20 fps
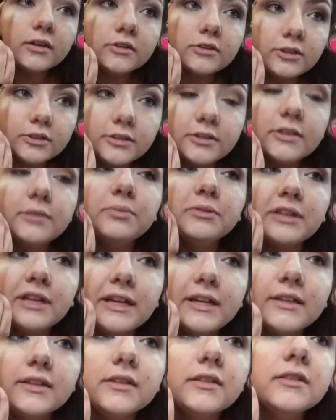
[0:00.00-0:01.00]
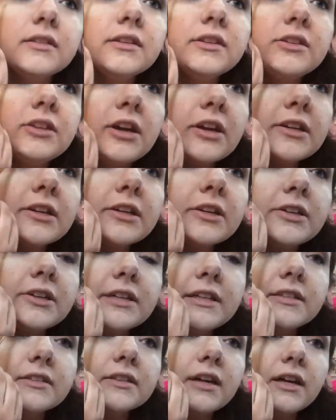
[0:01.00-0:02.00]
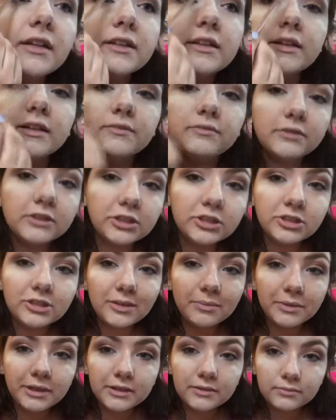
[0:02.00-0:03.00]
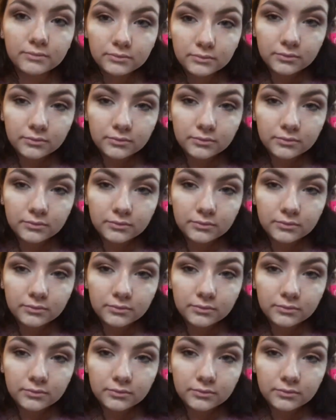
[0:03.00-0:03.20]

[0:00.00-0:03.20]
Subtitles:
just to blend the darker crease color in with the shimmer.